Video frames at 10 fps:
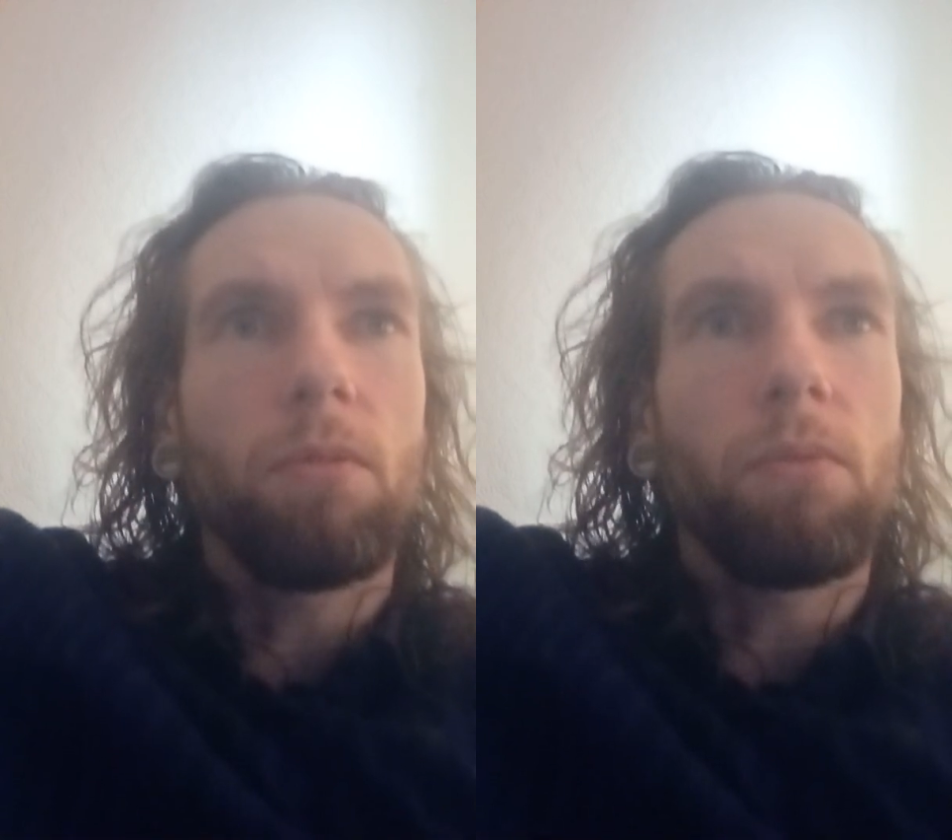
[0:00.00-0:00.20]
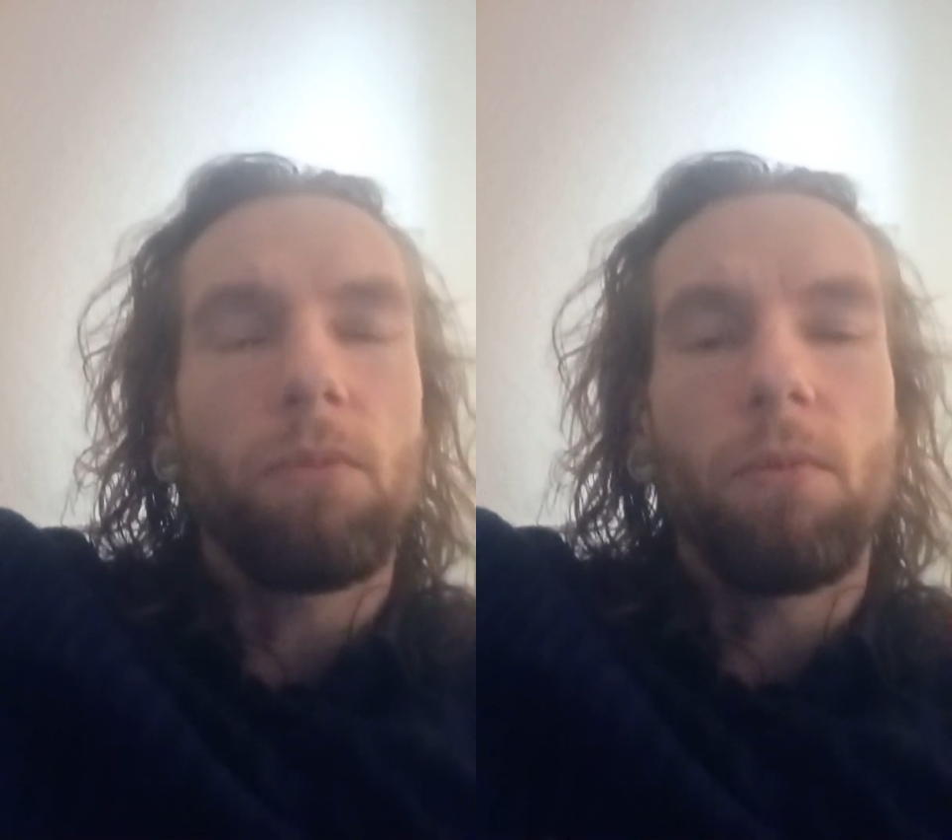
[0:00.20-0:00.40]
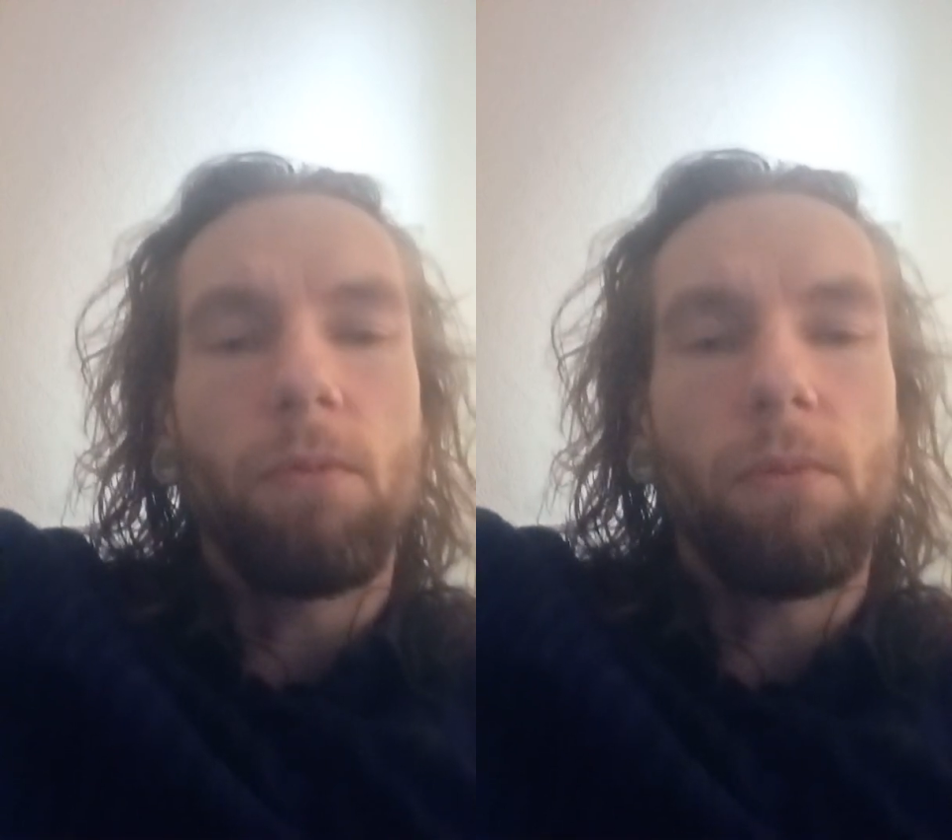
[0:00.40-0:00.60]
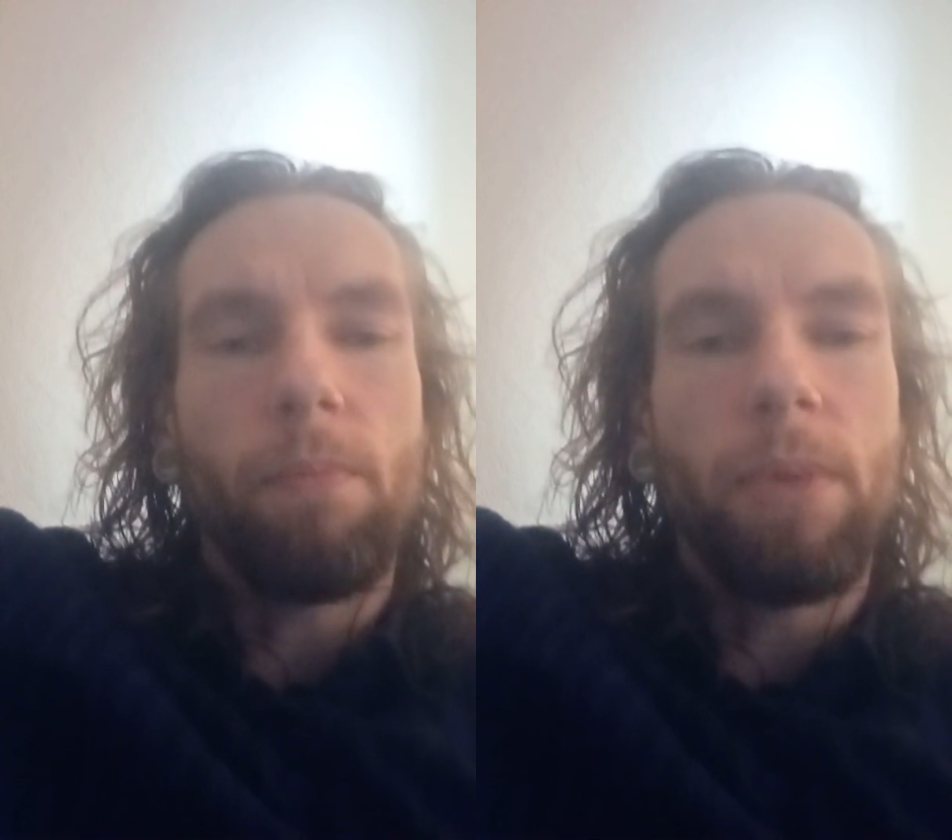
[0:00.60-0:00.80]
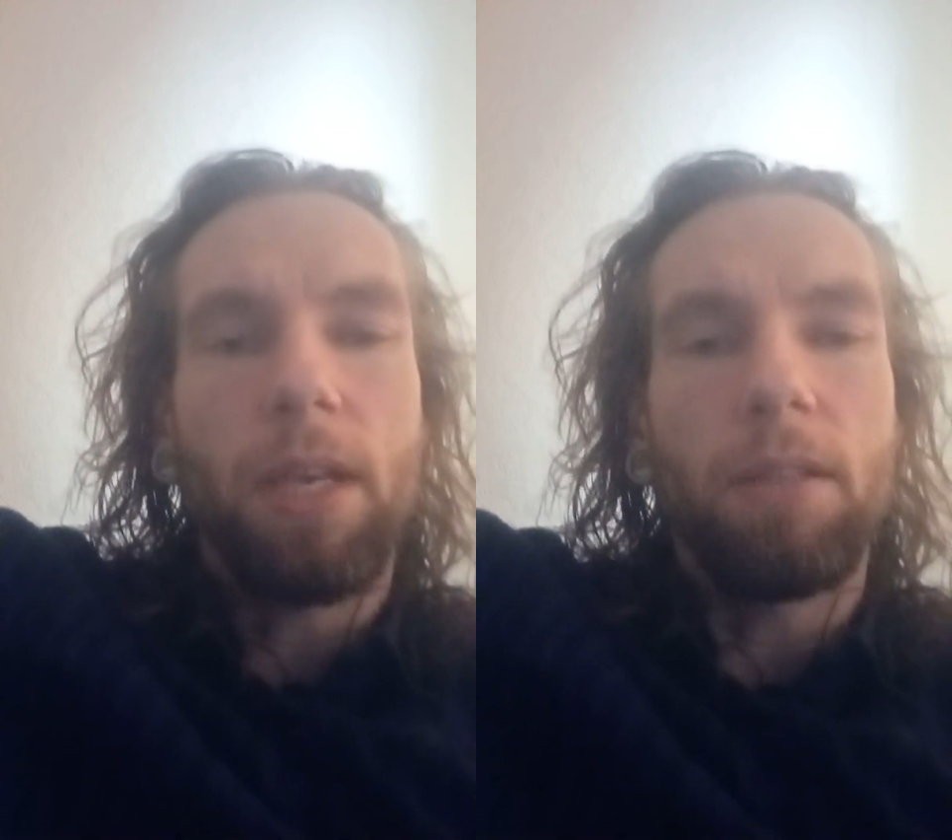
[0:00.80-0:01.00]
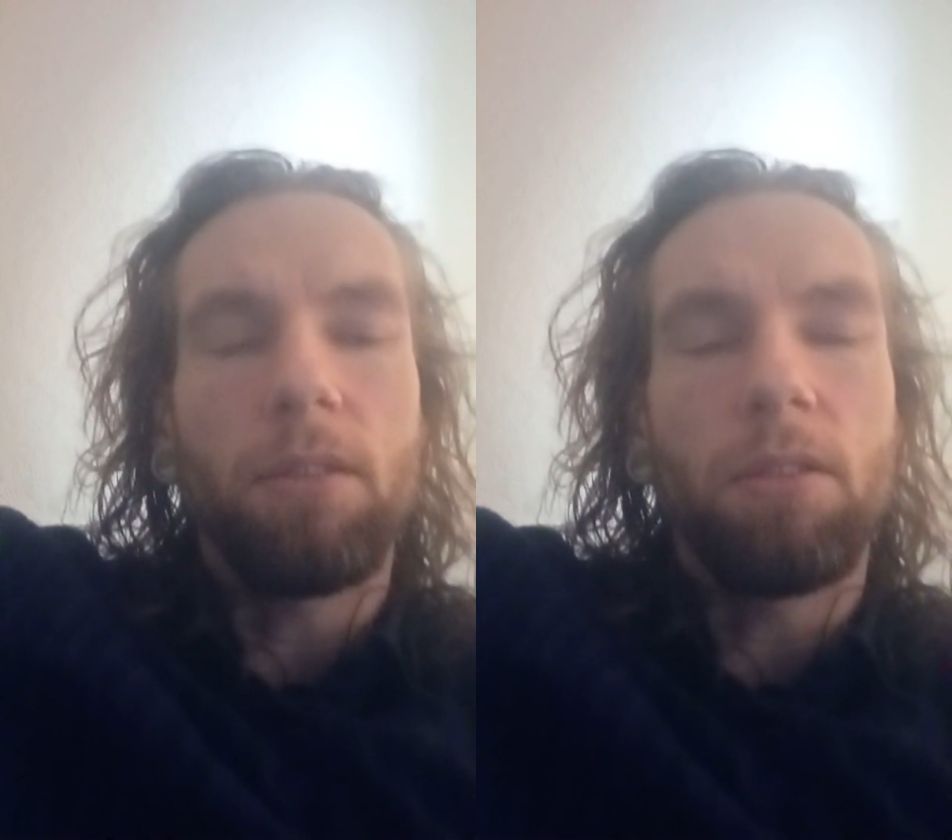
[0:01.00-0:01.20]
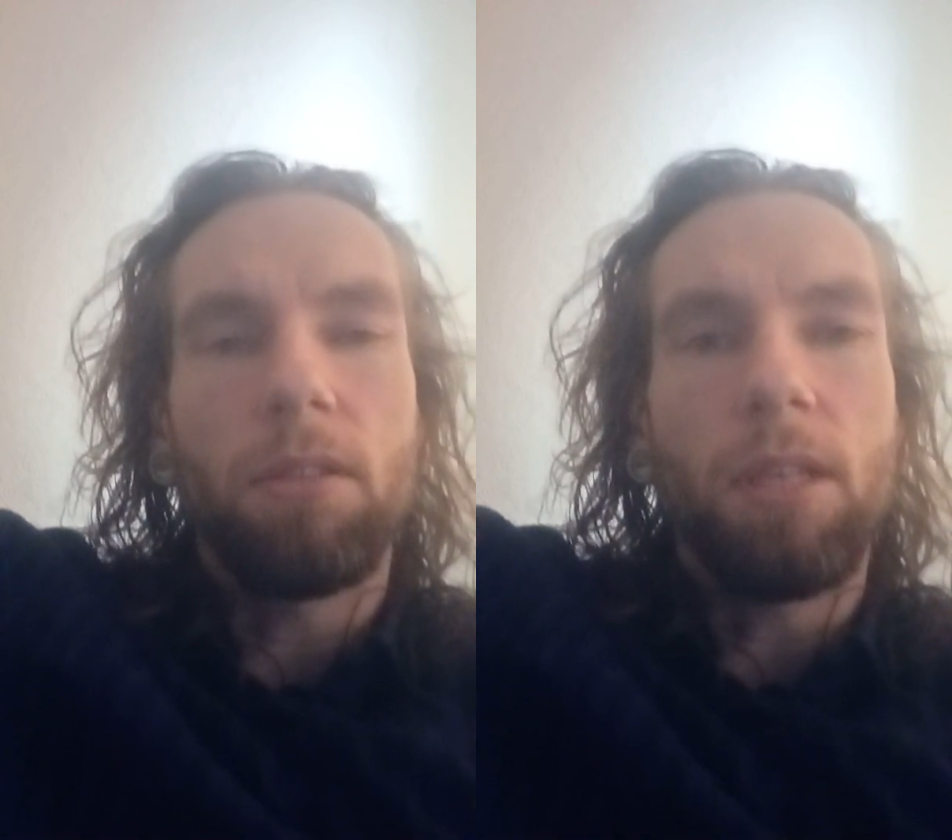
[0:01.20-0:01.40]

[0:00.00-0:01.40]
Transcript: through bends